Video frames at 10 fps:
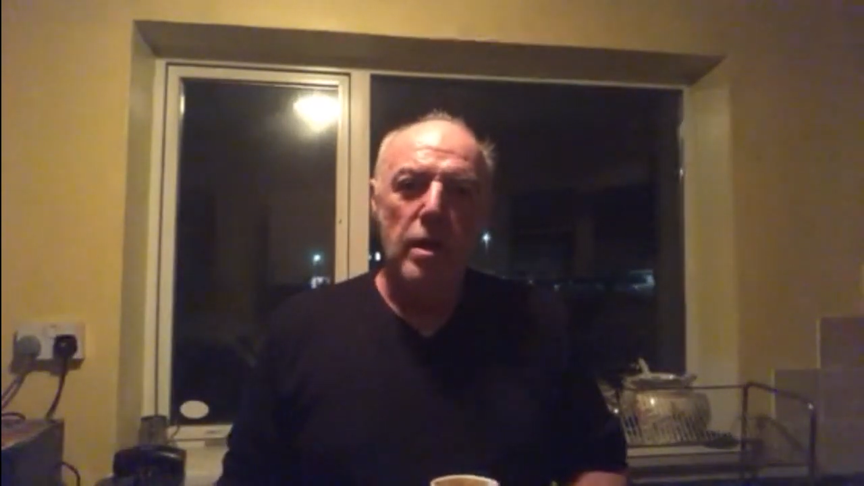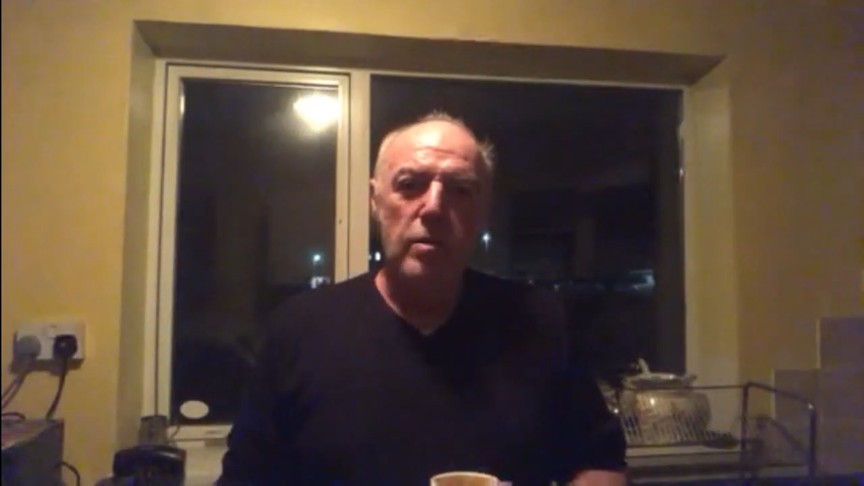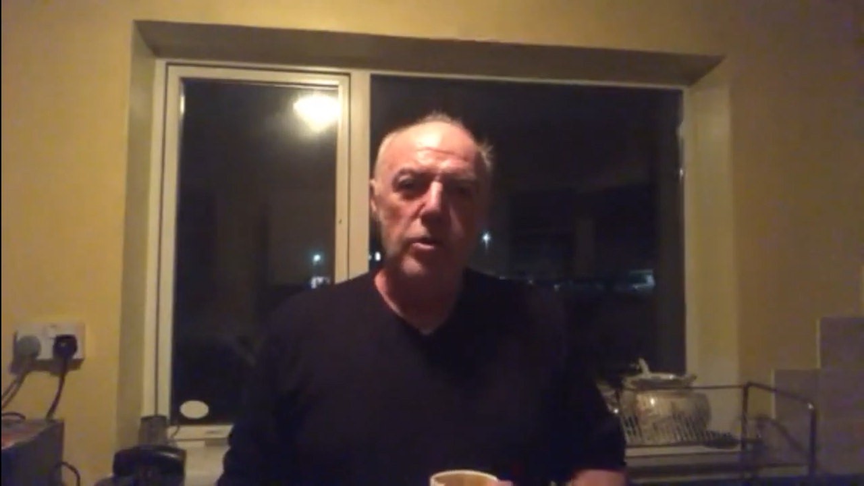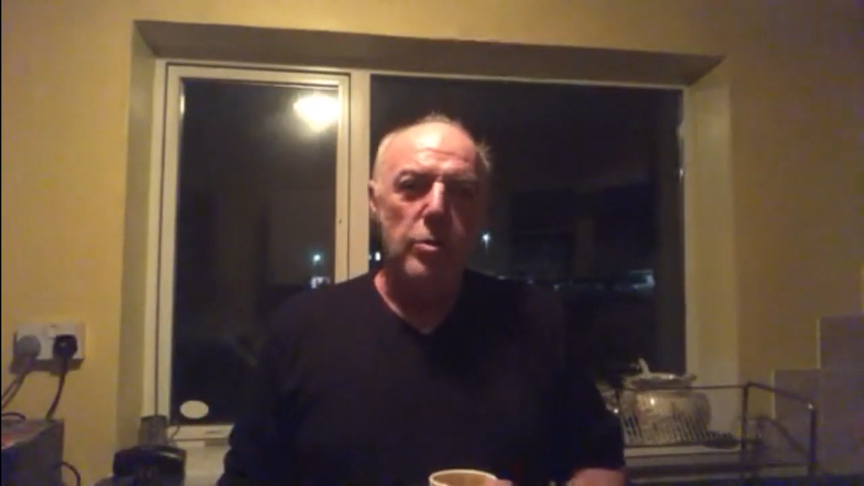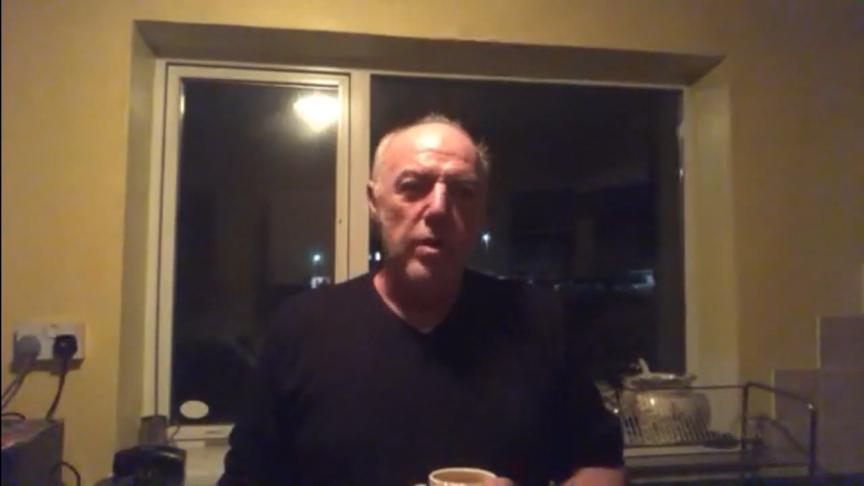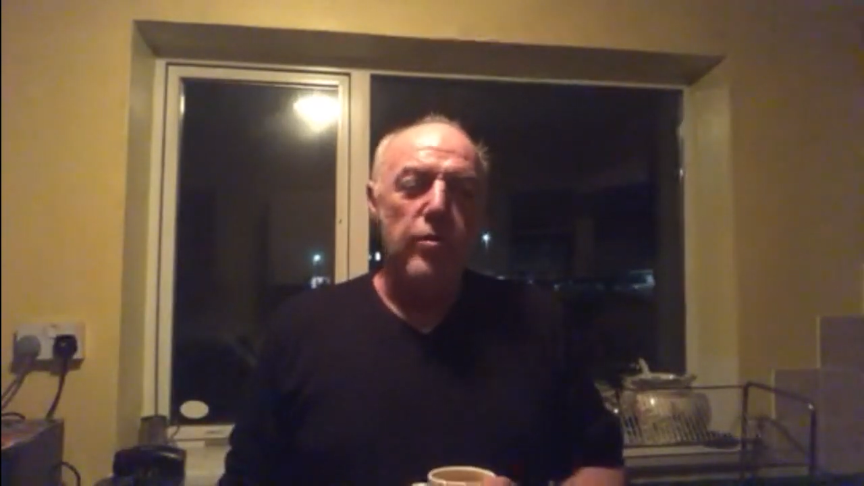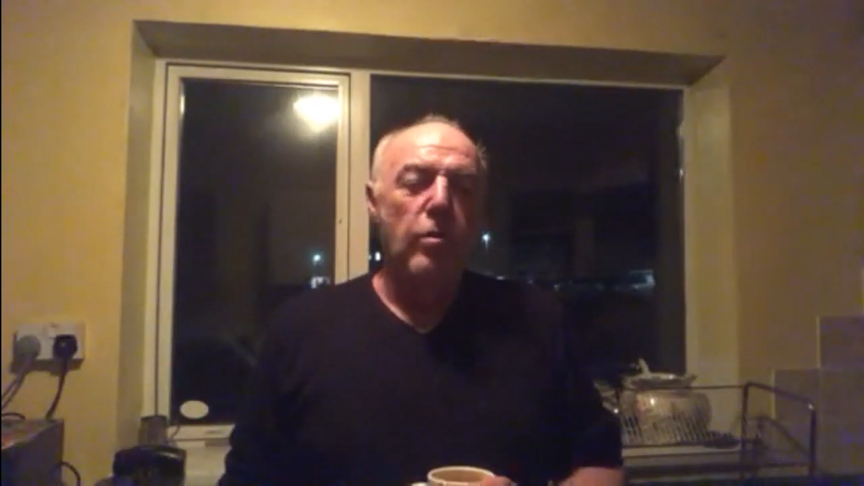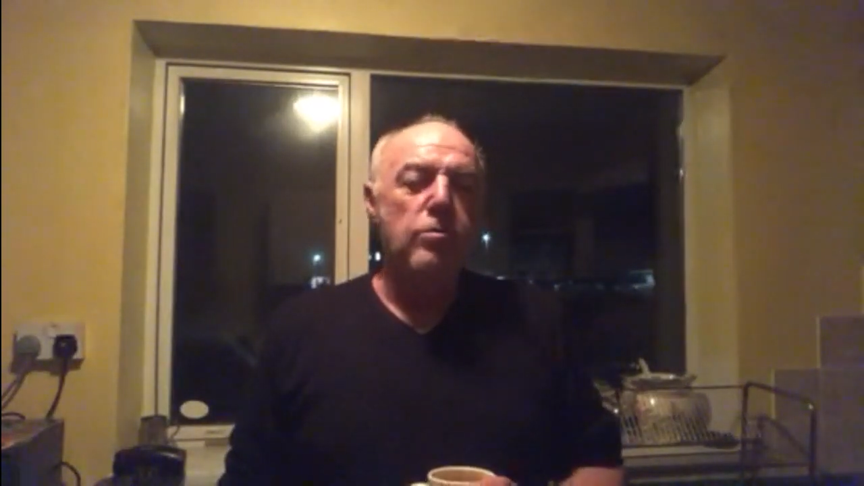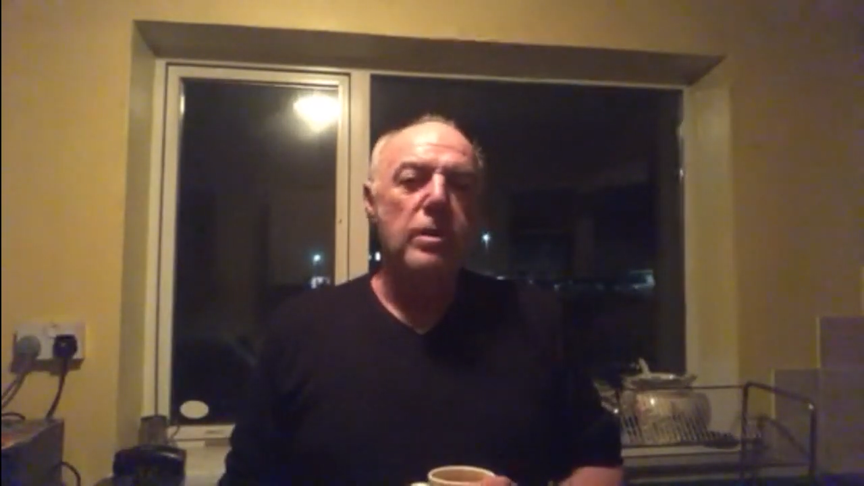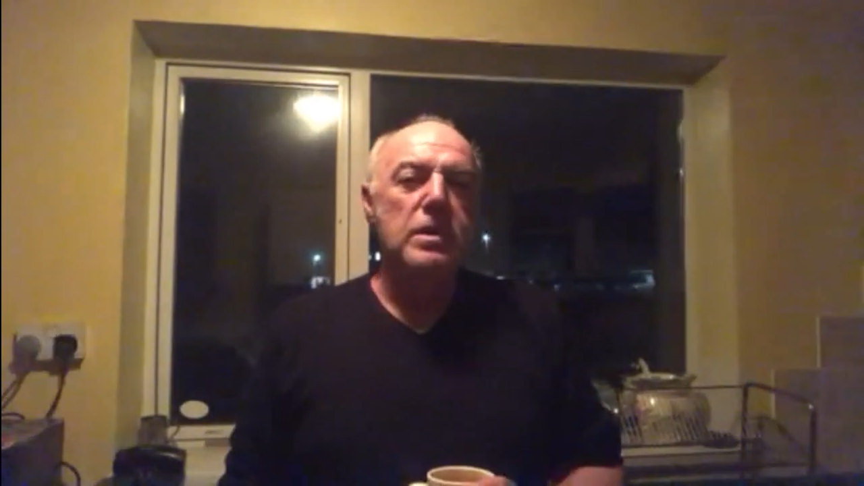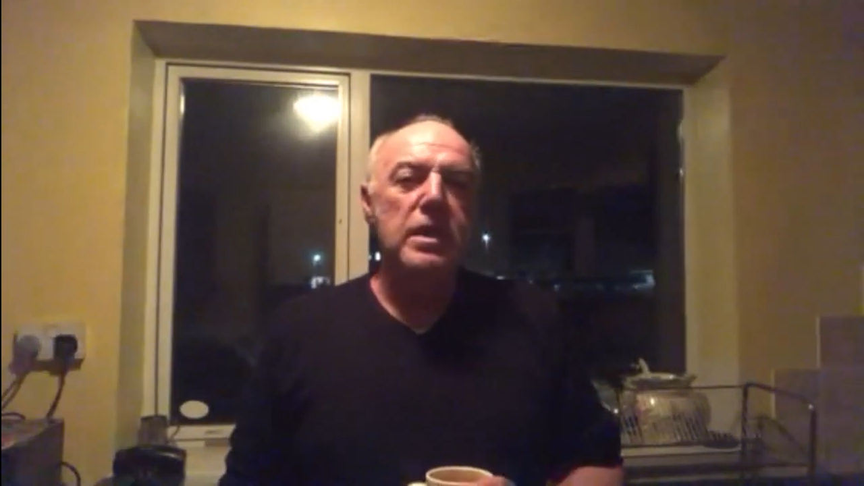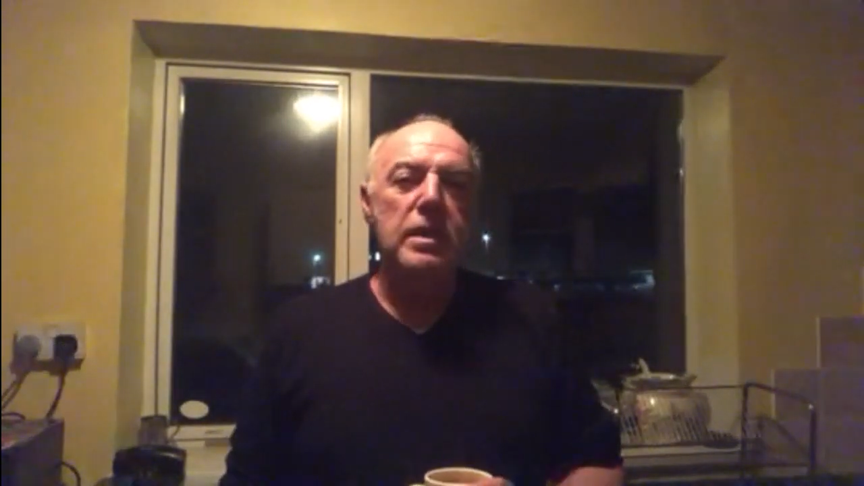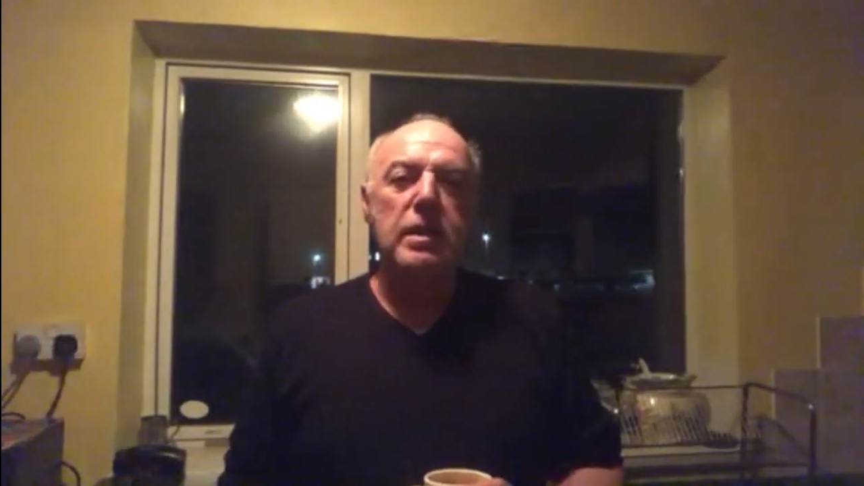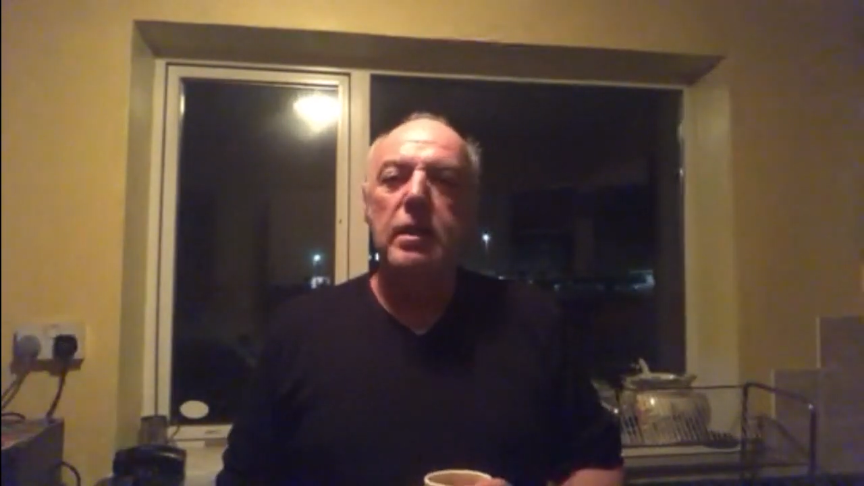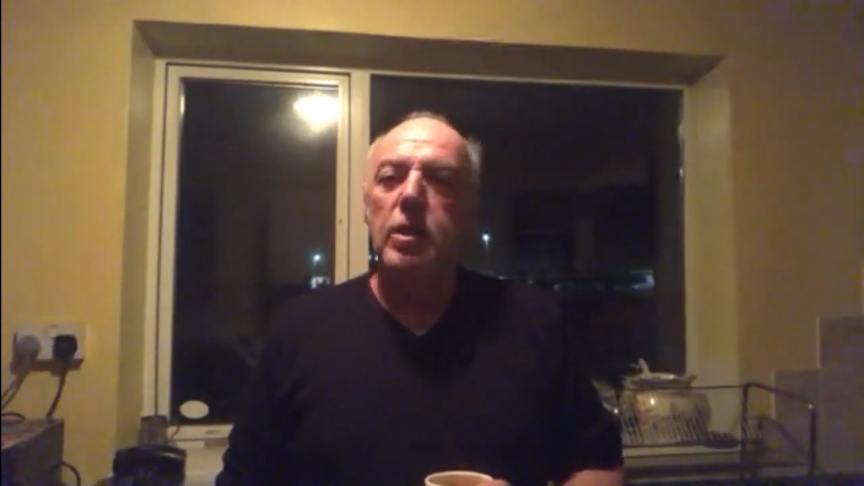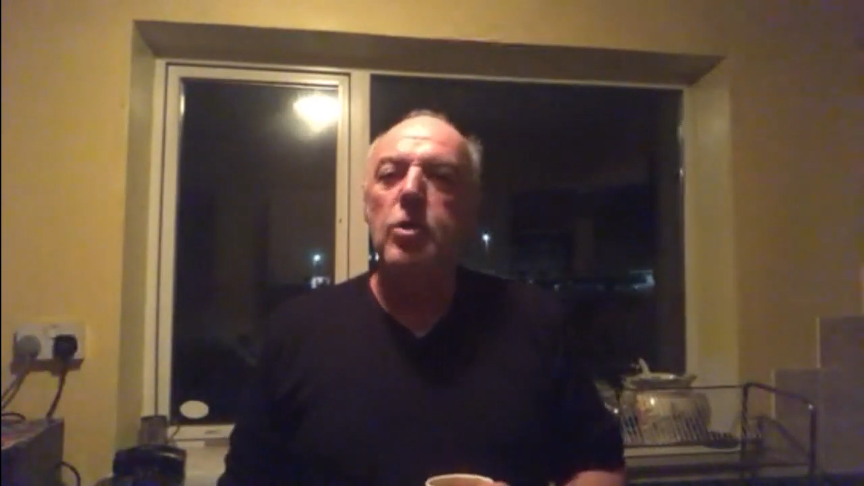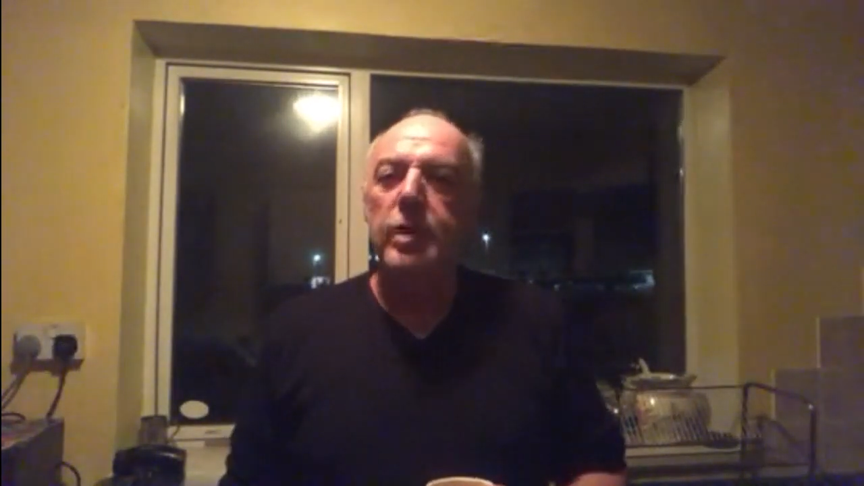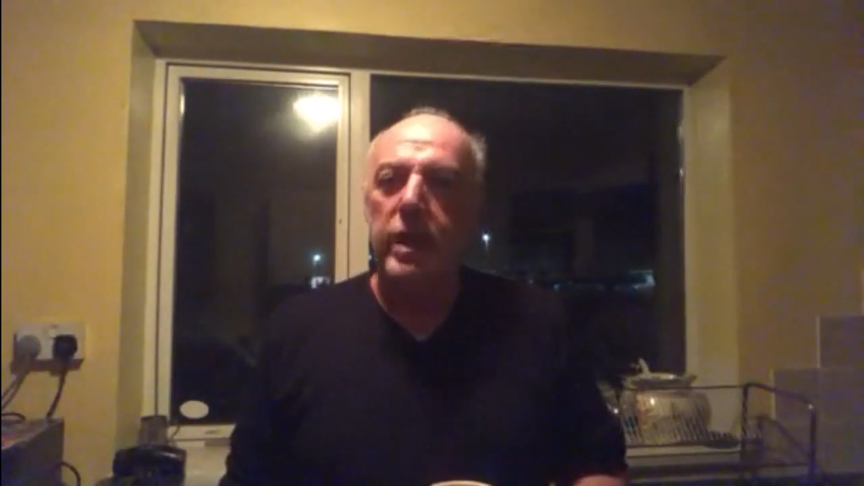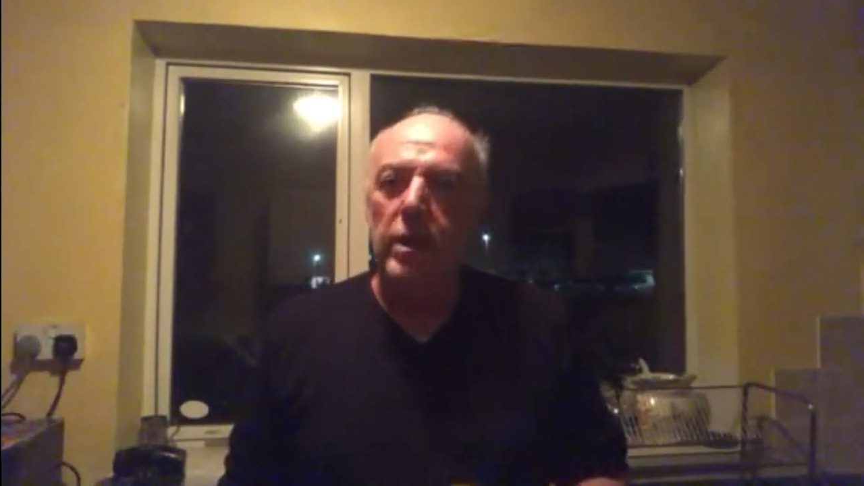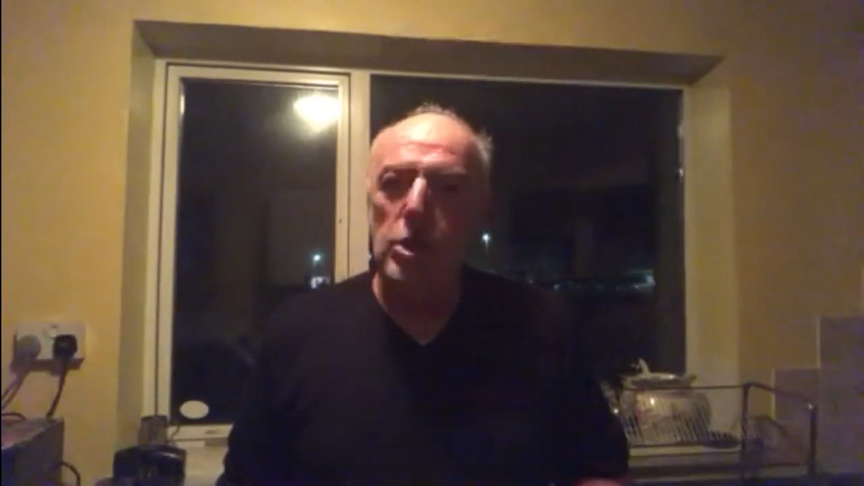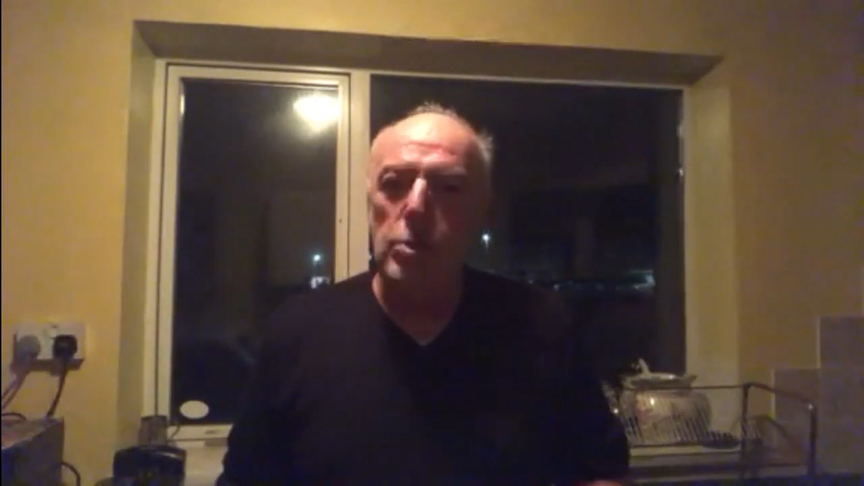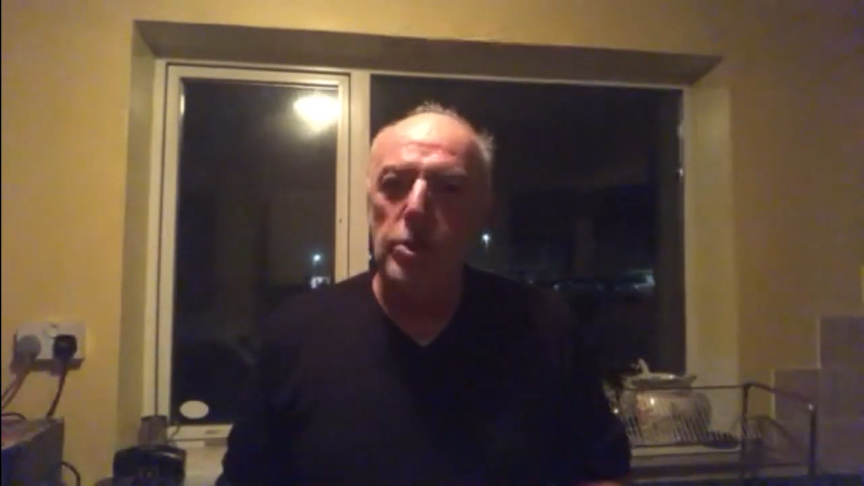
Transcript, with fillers: It's going to be 460 cubic inch,